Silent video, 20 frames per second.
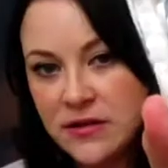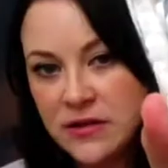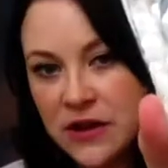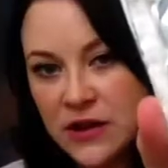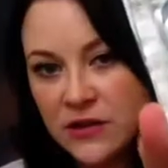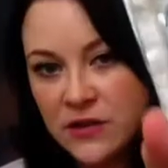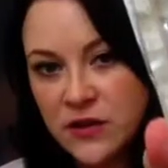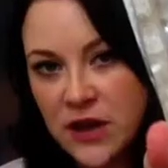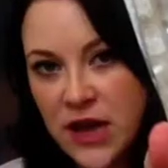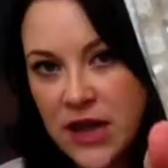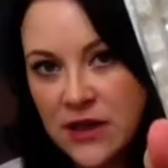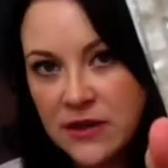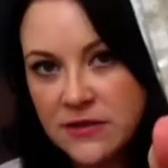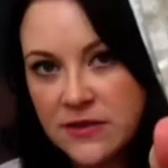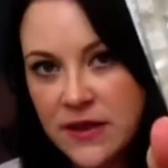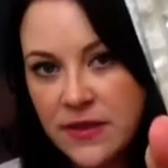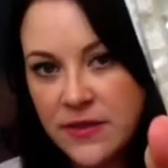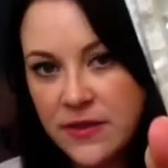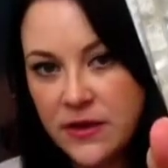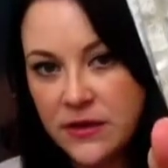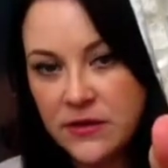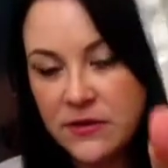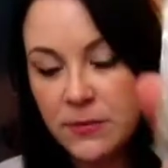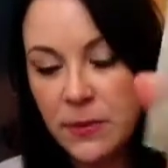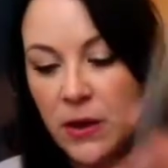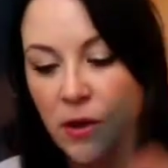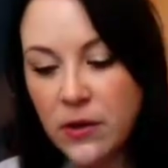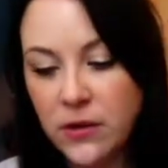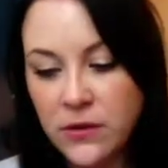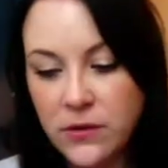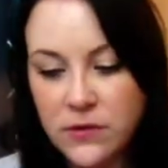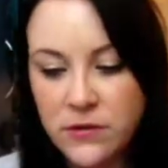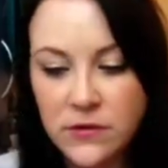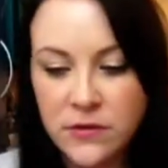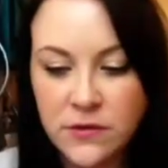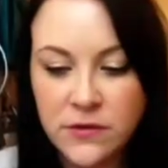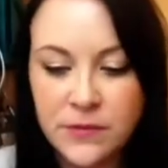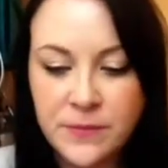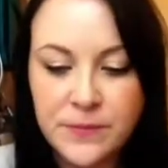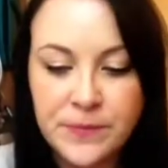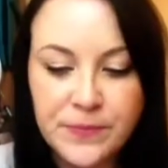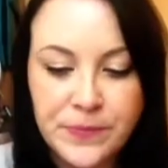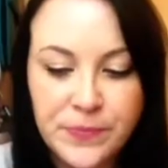sachets in this box.